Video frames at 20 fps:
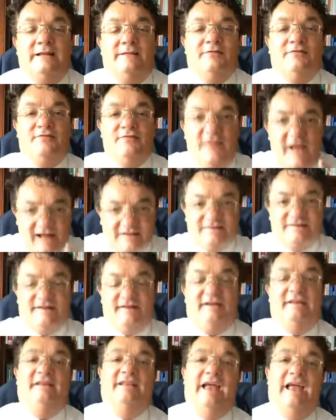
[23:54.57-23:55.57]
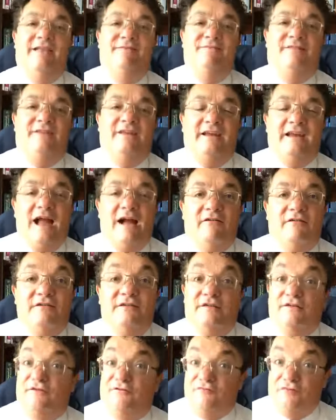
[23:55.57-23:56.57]
That's the contentment that
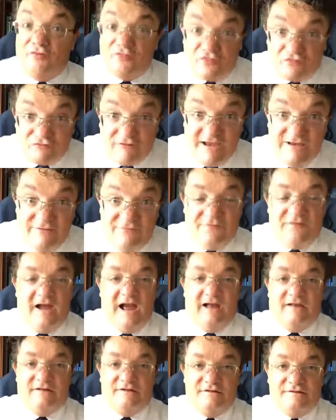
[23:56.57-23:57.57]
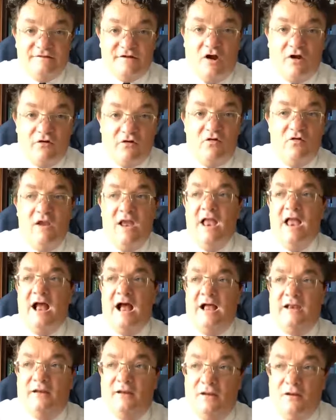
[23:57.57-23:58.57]
carries us through grief and sorrow
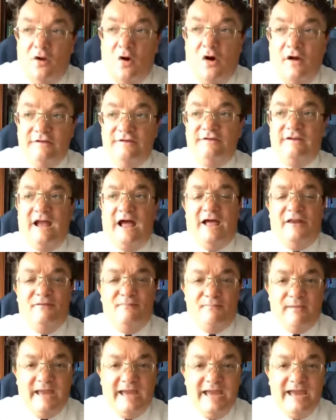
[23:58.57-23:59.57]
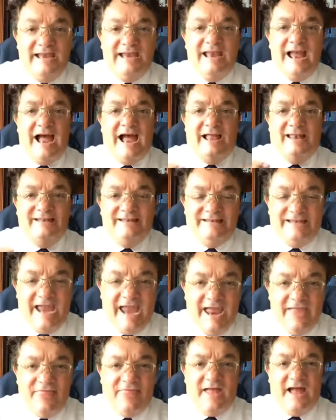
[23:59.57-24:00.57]
and loss and pain and
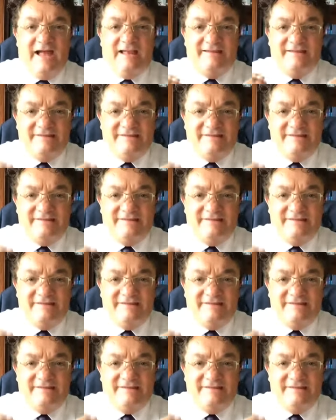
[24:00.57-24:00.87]
death and